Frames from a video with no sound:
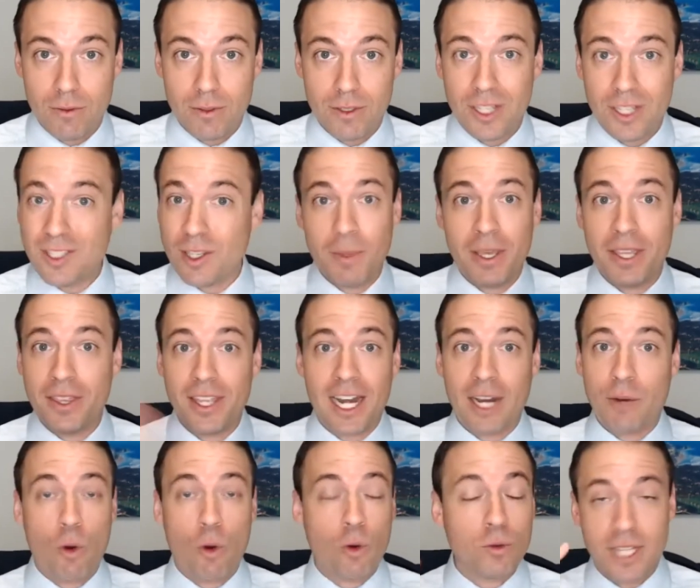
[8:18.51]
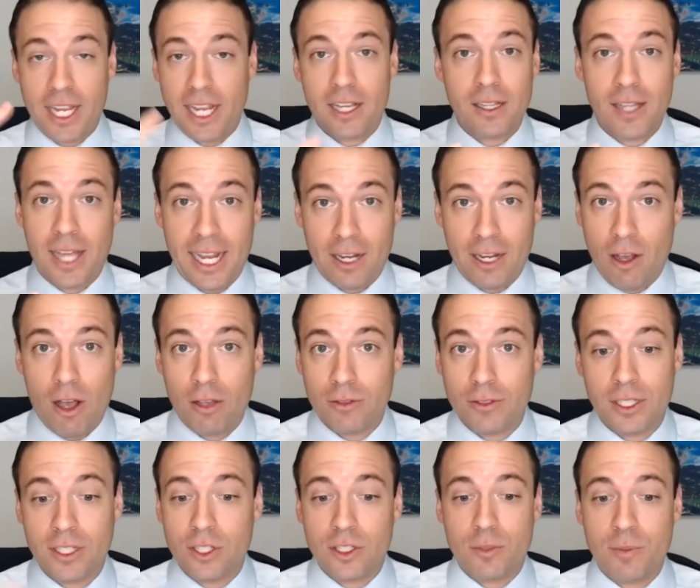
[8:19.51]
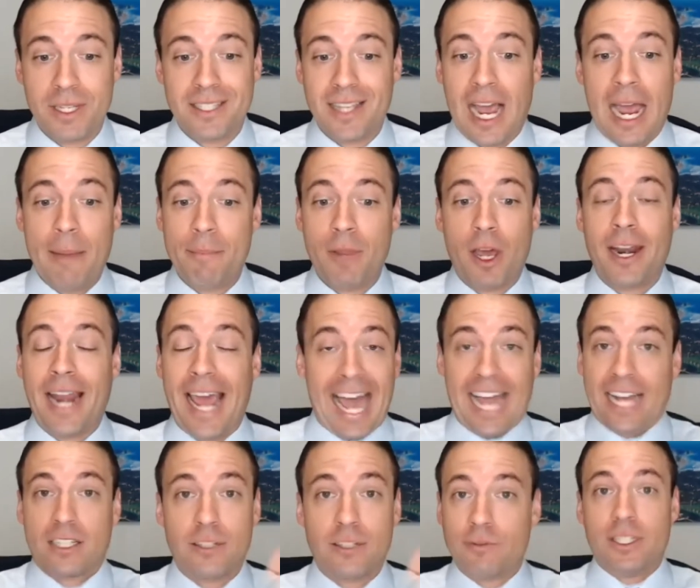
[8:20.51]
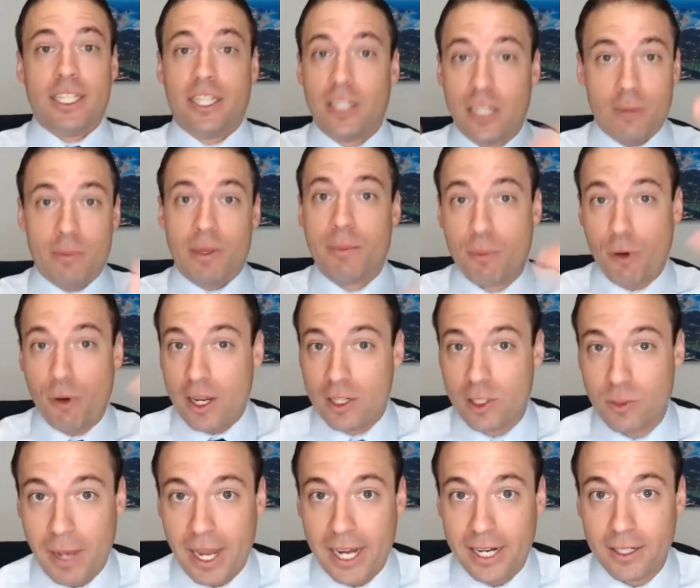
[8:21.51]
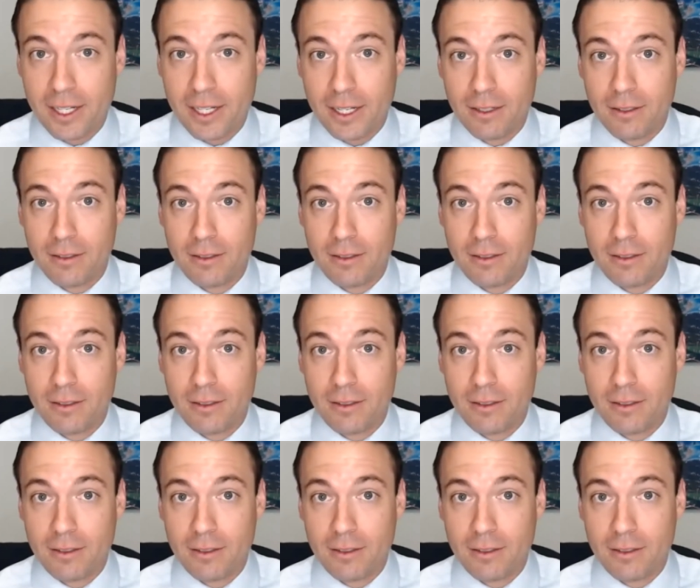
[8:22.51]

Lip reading: Doesn't mean that I won't take client calls. It just means I'm not actively going to be prospecting.